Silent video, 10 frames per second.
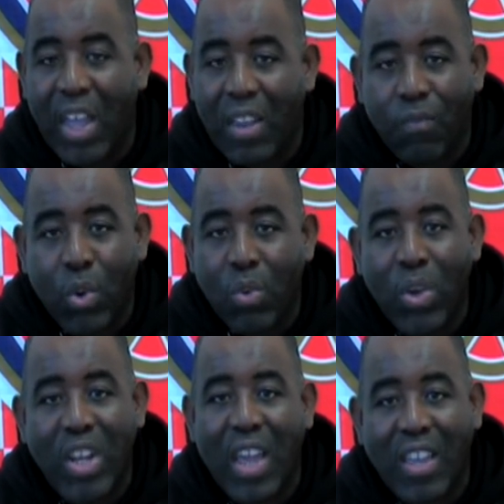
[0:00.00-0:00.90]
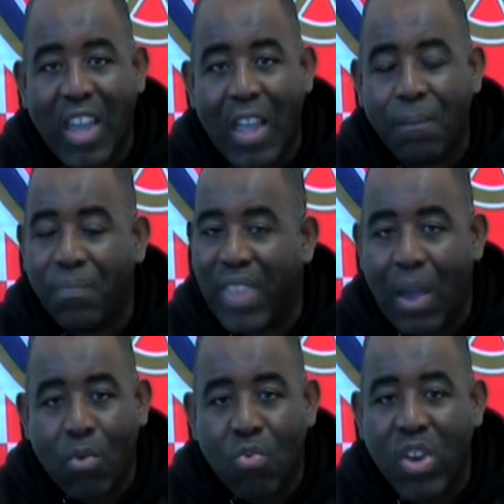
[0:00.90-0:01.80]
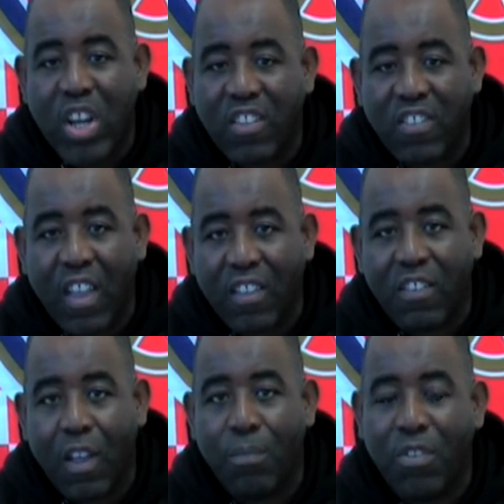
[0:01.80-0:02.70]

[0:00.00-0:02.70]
And if we win that game, that will really set us up.